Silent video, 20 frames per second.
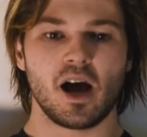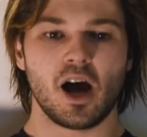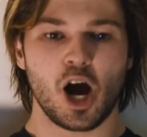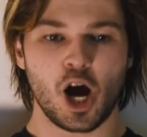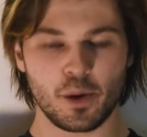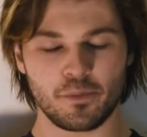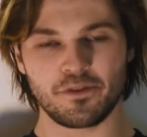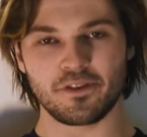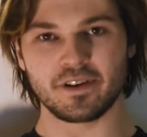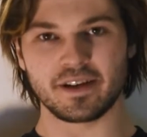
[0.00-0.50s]

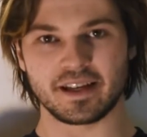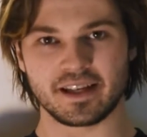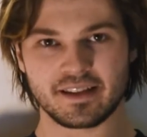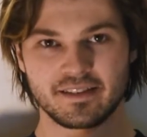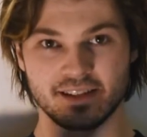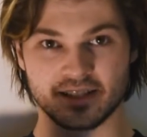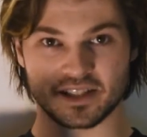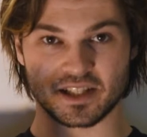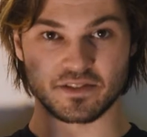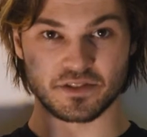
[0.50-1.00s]
Hopefully
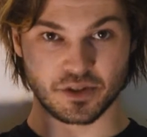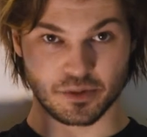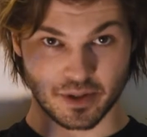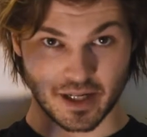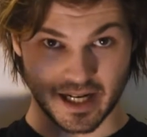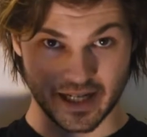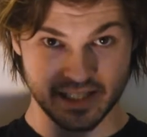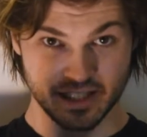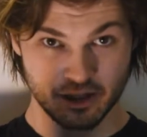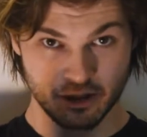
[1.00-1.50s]
this gives you an
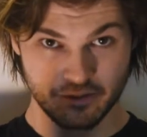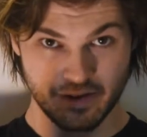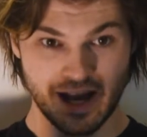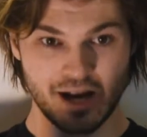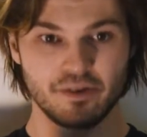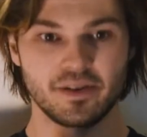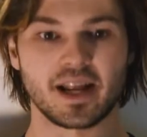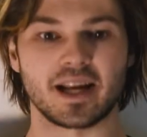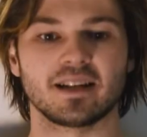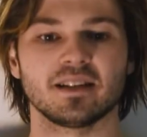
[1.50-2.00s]
idea of
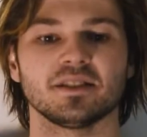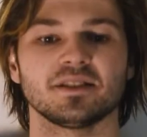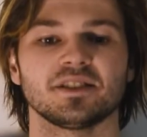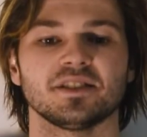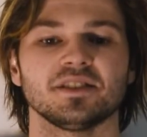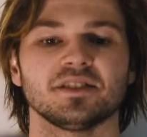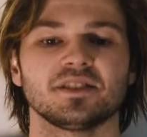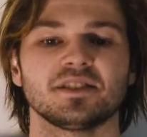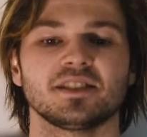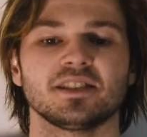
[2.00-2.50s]
how
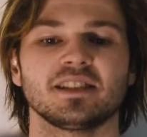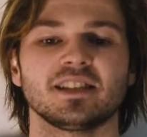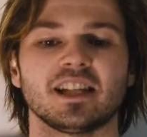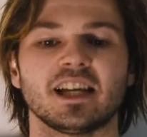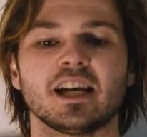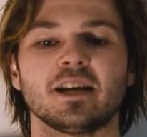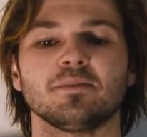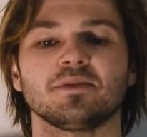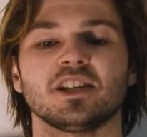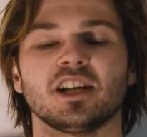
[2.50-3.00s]
negligence
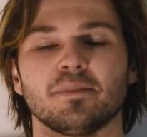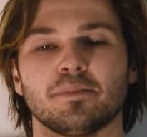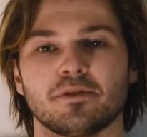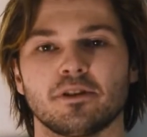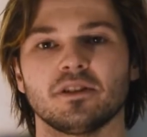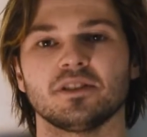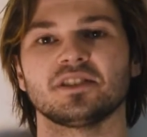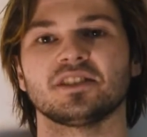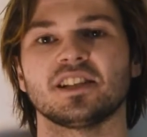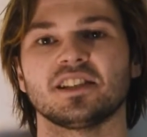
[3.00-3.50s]
claims are
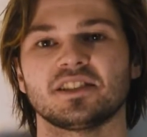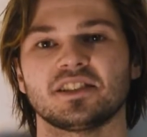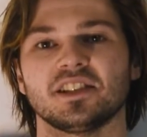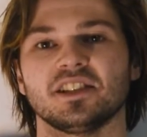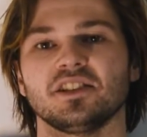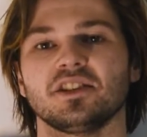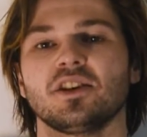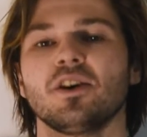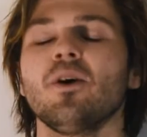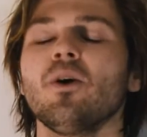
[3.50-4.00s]
processed
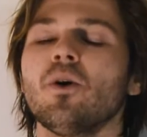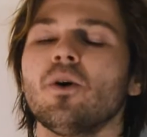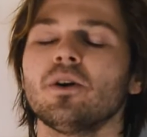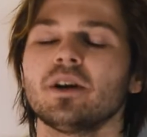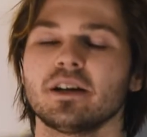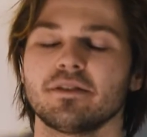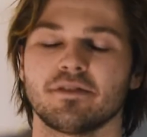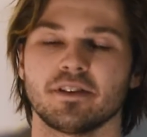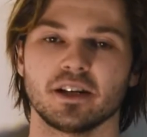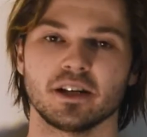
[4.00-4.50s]
in
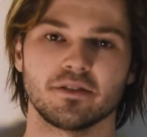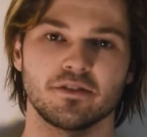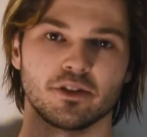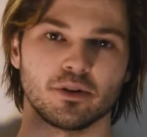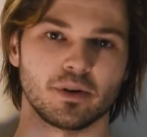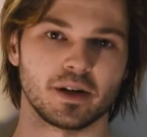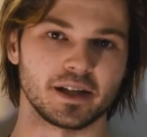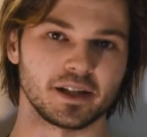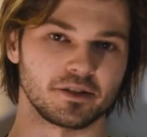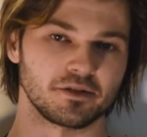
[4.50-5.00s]
court, if any of
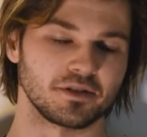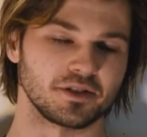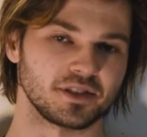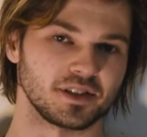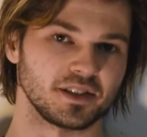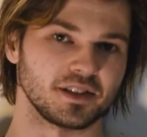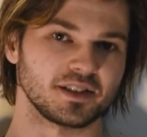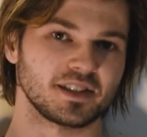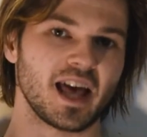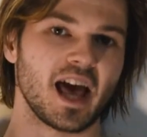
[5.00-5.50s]
you are
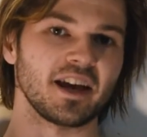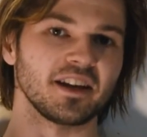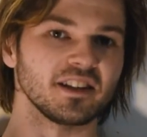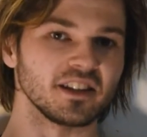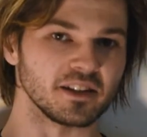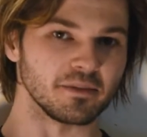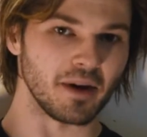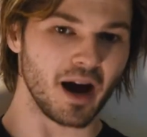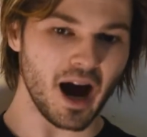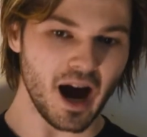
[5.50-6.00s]
interested in
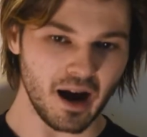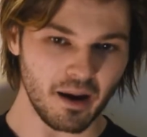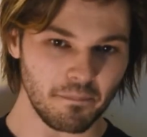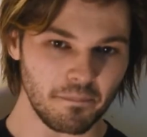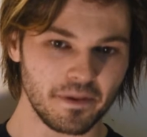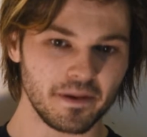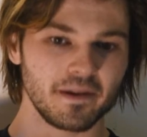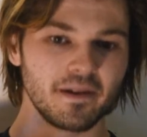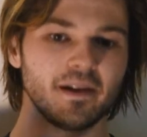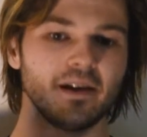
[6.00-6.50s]
taking them
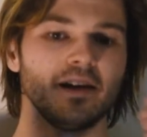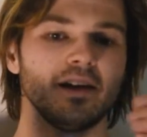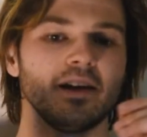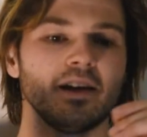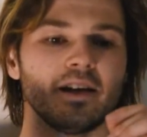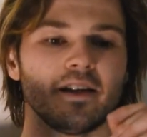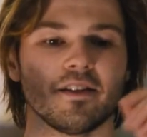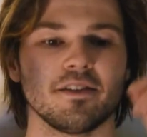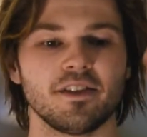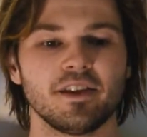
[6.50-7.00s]
up.
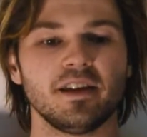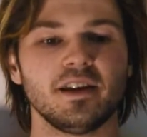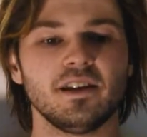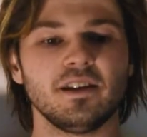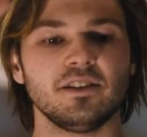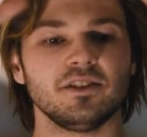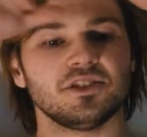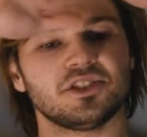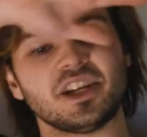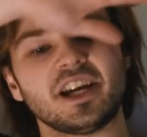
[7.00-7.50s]

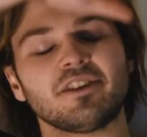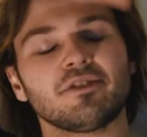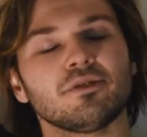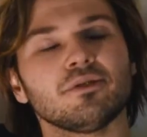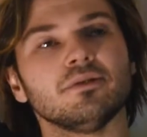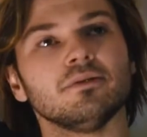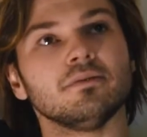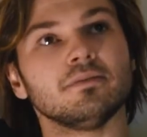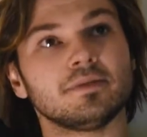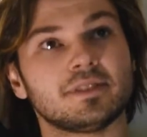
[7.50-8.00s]
The
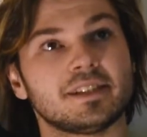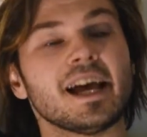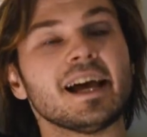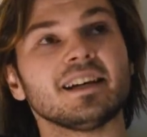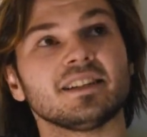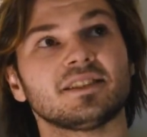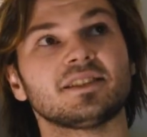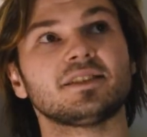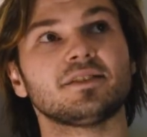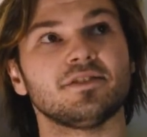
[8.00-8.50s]
general
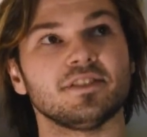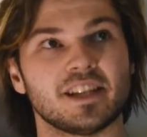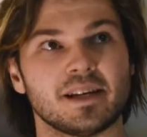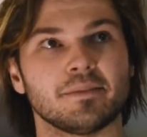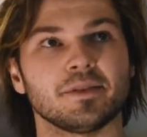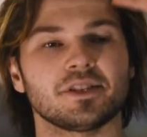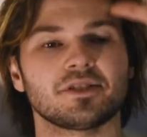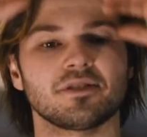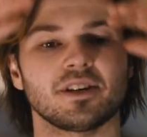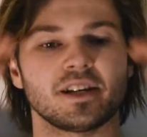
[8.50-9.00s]
test for
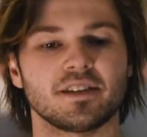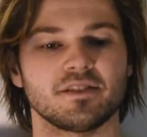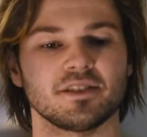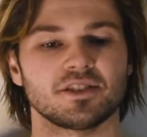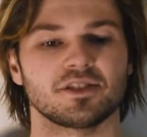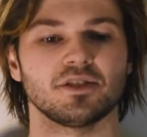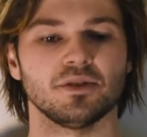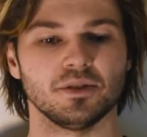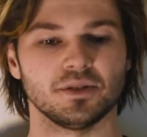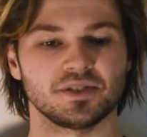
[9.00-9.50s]
demonstrating this
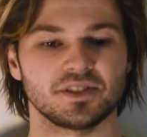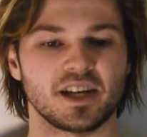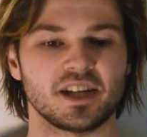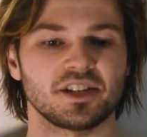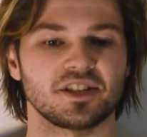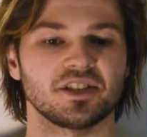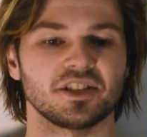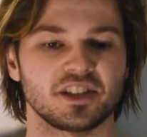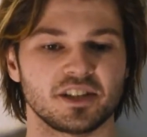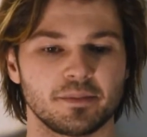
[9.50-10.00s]

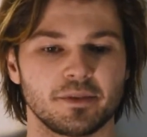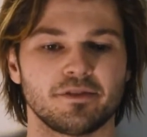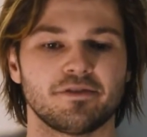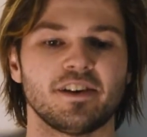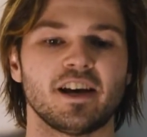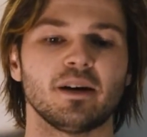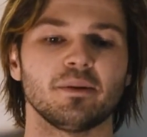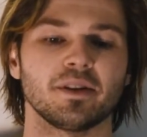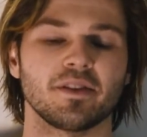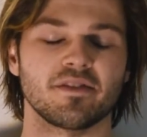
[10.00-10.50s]
causation can be
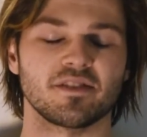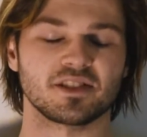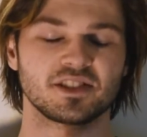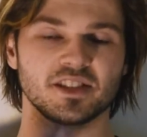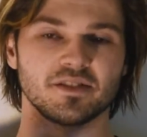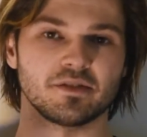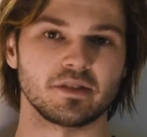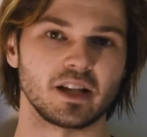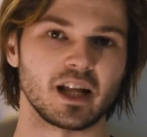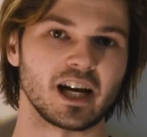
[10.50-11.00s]
found in the
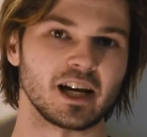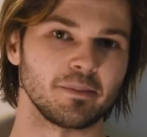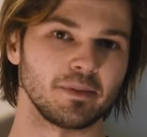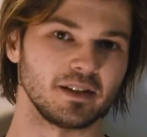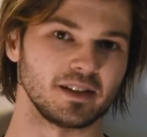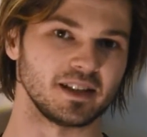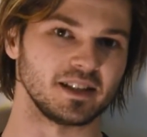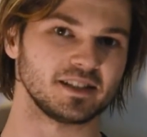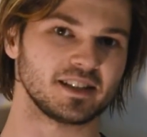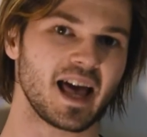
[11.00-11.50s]
Civil
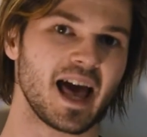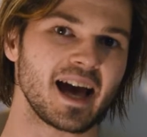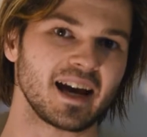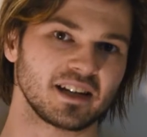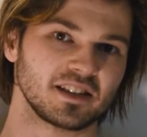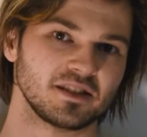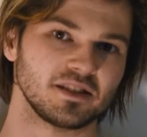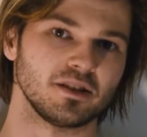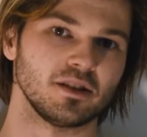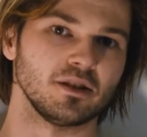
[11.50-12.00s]
Liabilities
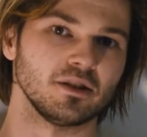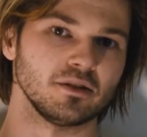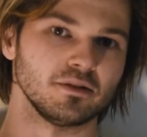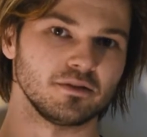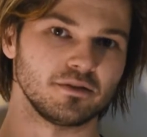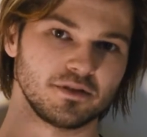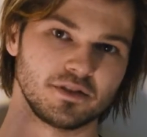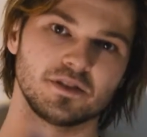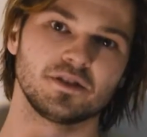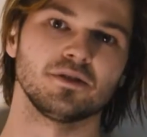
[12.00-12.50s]
Act
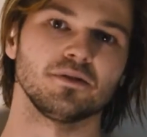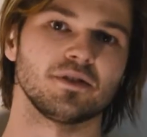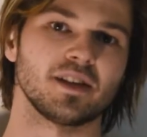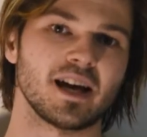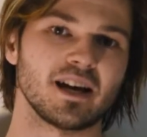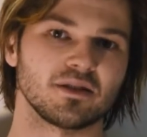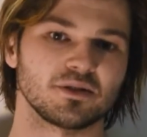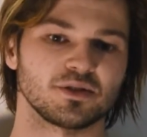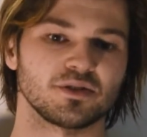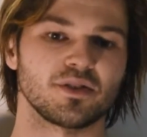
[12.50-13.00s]
of
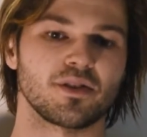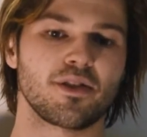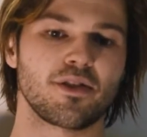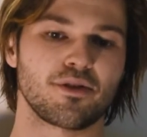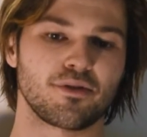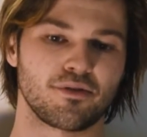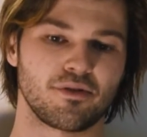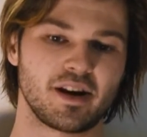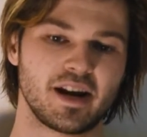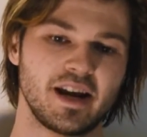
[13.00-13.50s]

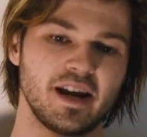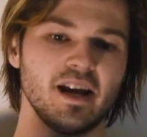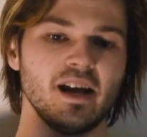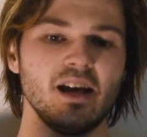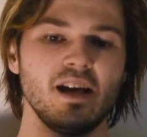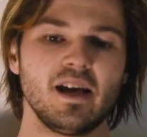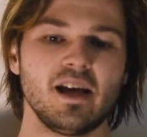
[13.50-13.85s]
2003.